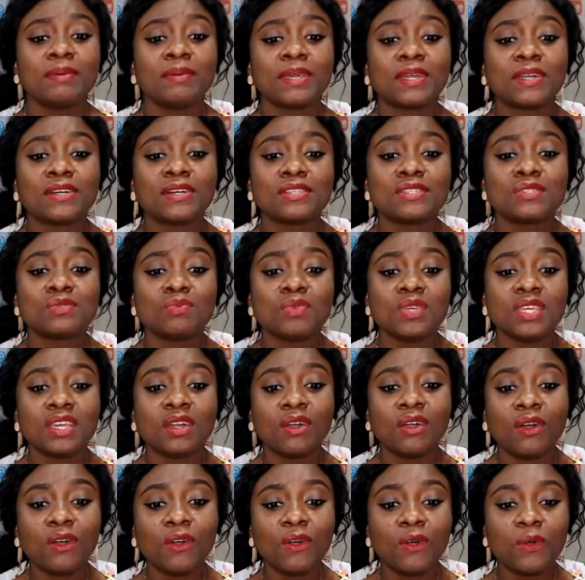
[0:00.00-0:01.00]
Because
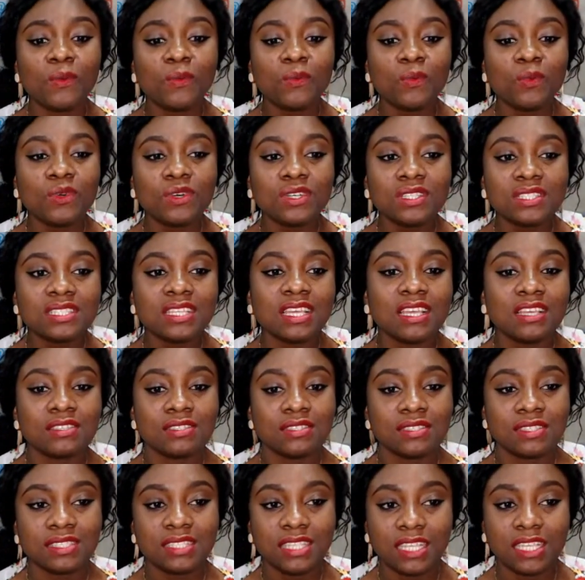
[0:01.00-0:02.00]
we all want a
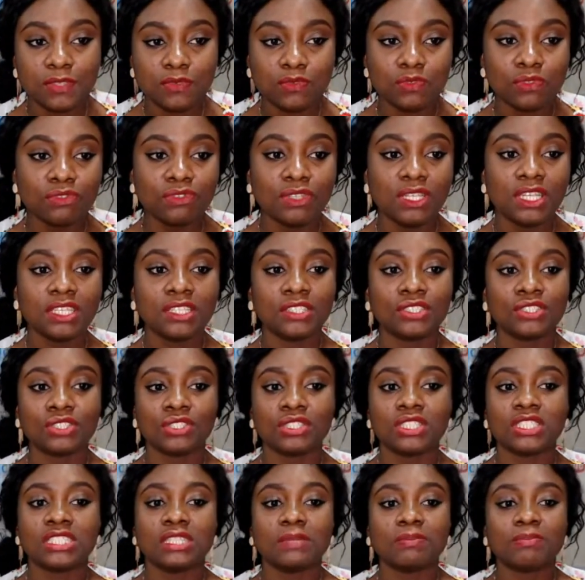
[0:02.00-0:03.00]
successful
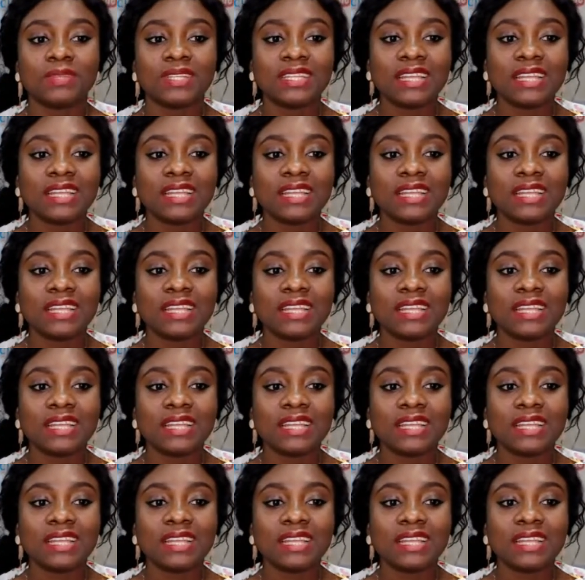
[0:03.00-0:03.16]
relationship.